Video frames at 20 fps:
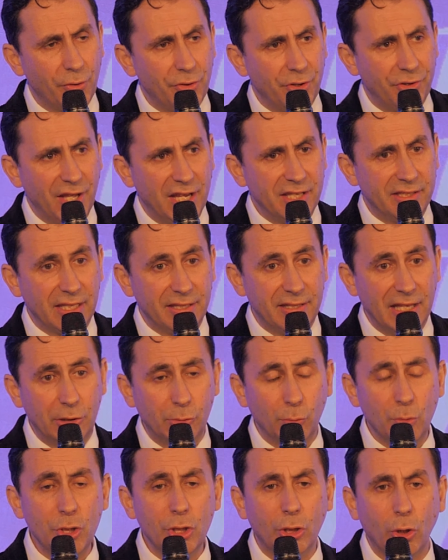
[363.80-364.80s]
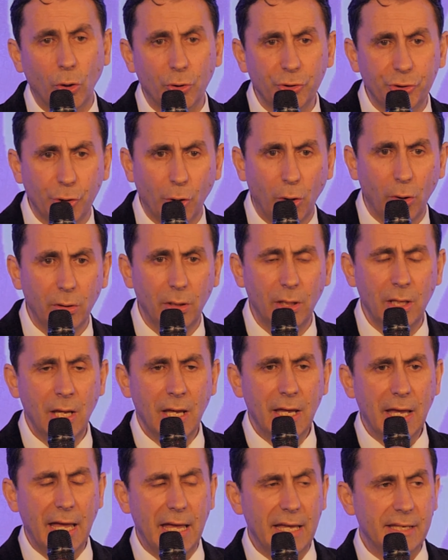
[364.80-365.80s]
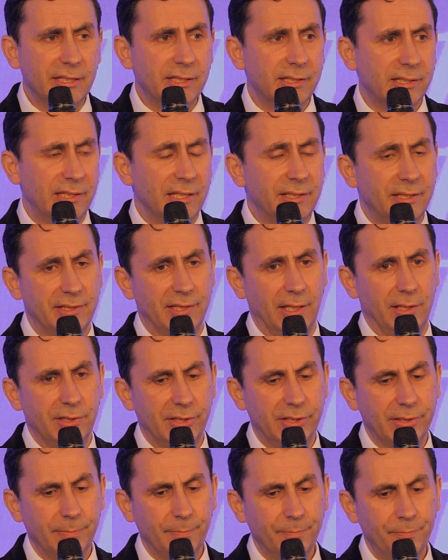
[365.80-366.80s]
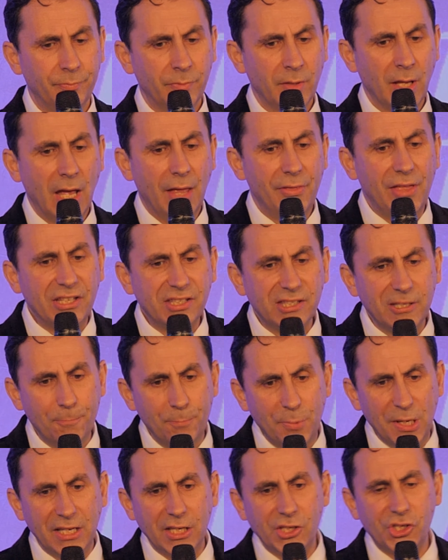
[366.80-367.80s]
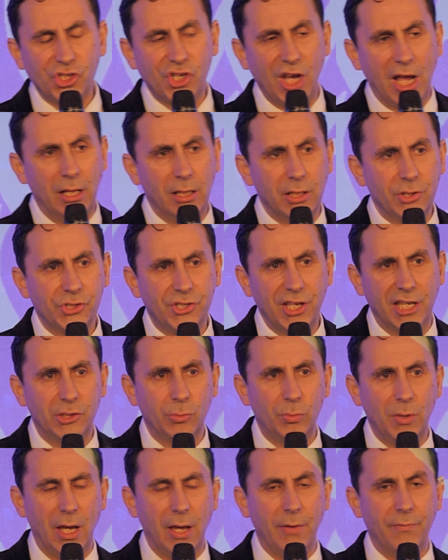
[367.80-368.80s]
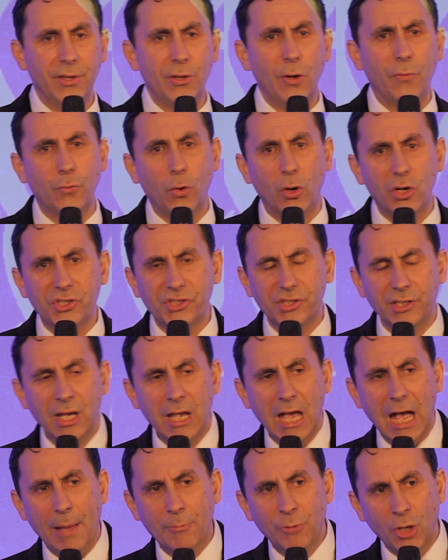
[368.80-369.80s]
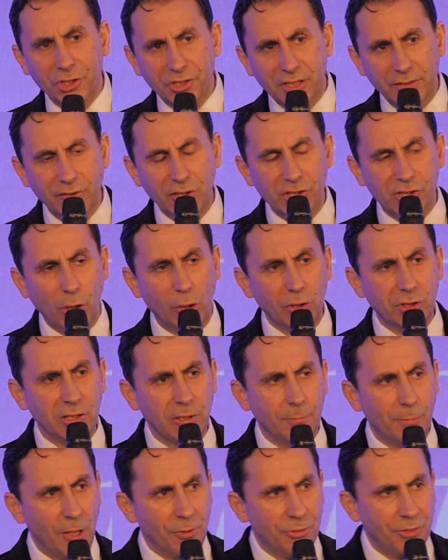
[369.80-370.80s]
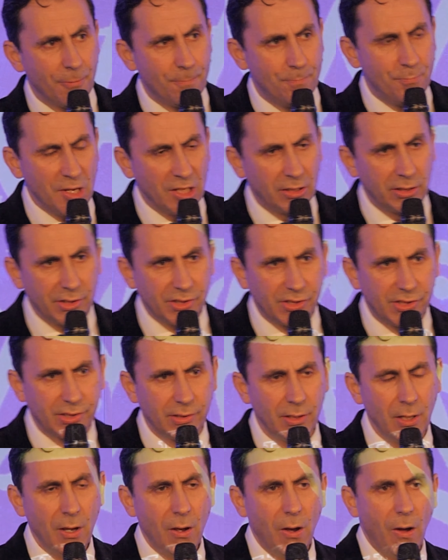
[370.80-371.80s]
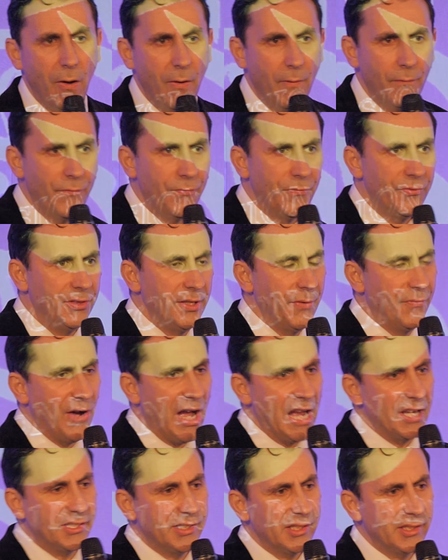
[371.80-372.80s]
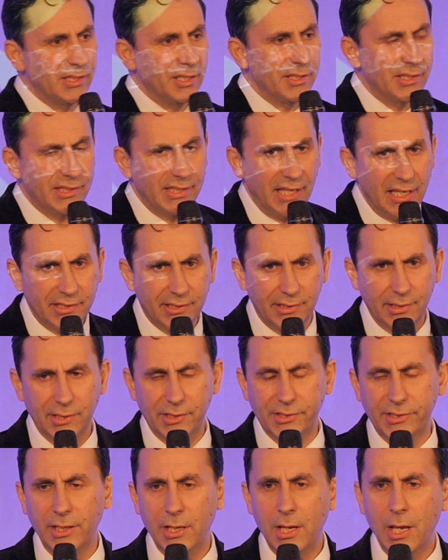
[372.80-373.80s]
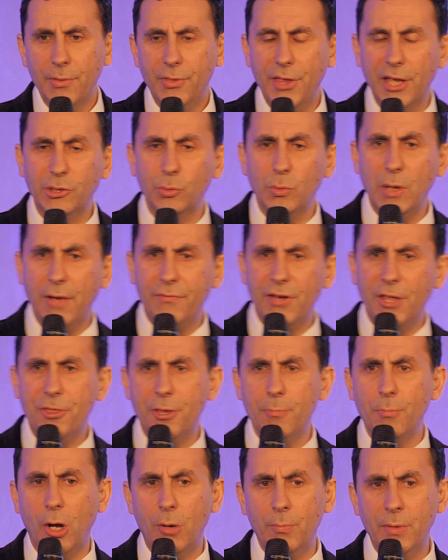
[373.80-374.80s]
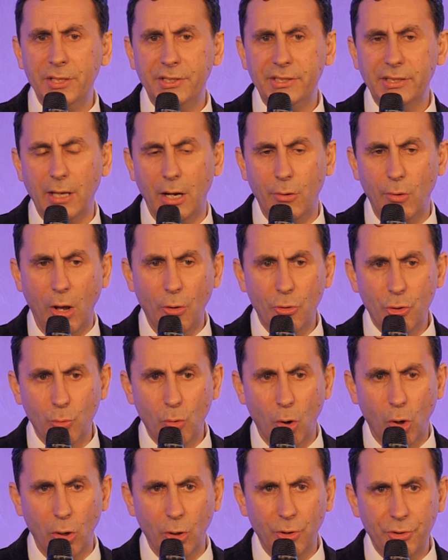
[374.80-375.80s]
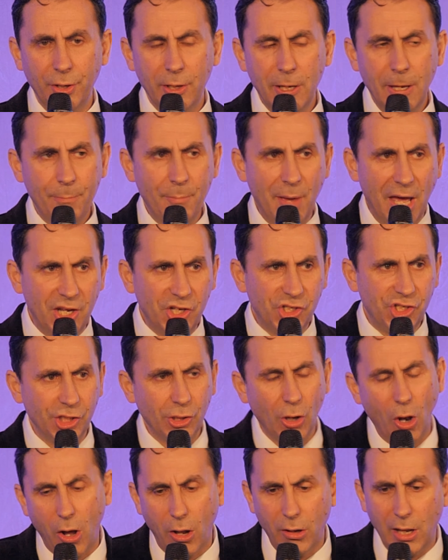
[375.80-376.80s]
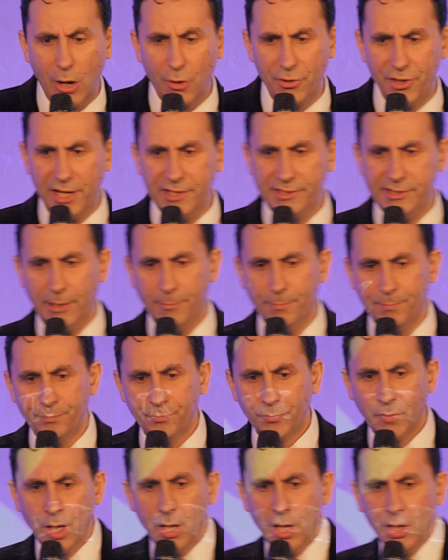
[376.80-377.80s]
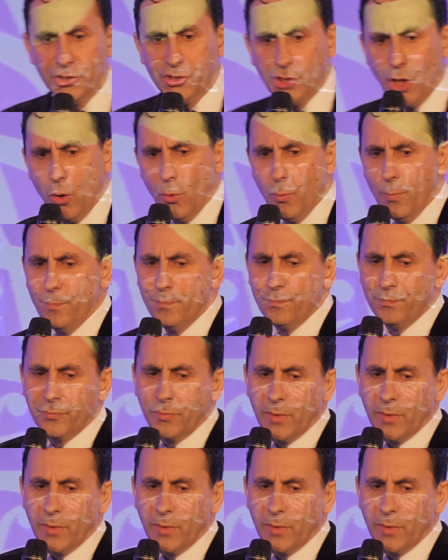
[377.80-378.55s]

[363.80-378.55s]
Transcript: for the data that we control as citizens? That's the biggest challenge that we have. And of course, I'm not even talking about the billions of devices and sensors that we have at the moment around the world managing all our data. So